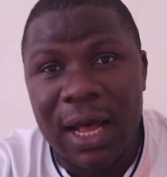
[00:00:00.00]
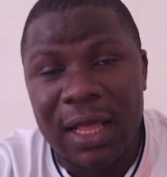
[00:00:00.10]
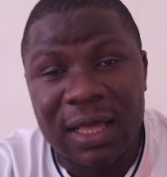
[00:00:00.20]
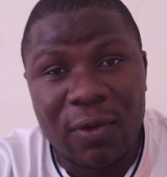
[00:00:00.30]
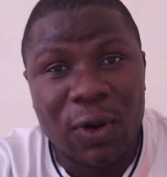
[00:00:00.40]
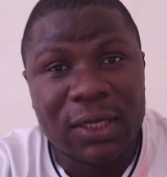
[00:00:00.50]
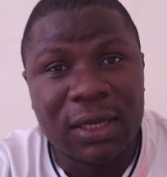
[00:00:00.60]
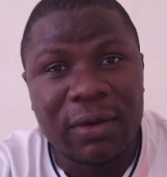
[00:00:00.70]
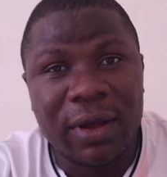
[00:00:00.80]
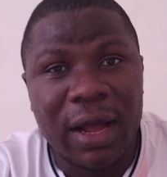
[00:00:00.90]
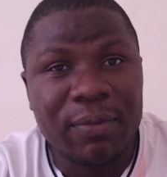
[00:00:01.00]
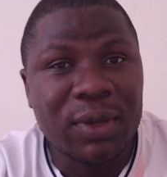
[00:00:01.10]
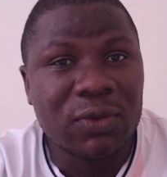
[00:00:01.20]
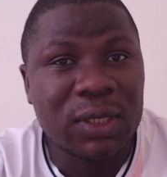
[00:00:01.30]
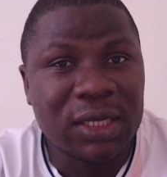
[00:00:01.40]
and that was
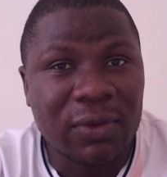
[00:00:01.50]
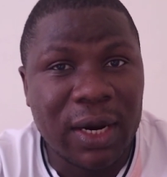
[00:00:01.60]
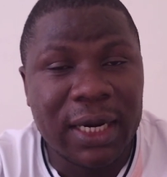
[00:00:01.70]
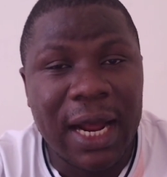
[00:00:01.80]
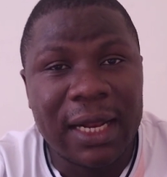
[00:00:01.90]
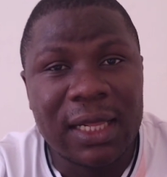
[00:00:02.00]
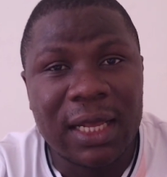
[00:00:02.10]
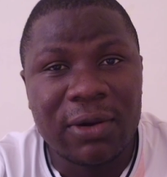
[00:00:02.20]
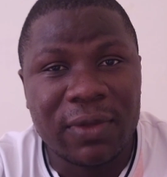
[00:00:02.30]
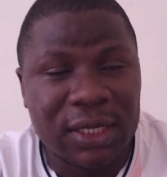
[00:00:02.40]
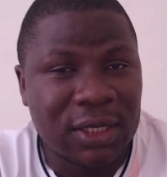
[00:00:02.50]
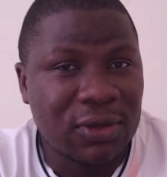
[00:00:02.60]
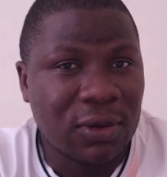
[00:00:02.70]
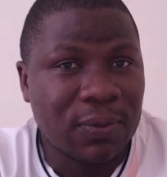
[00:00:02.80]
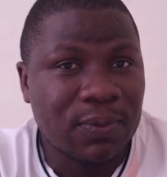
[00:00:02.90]
between January and the end of the
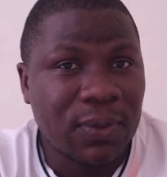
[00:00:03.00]
season.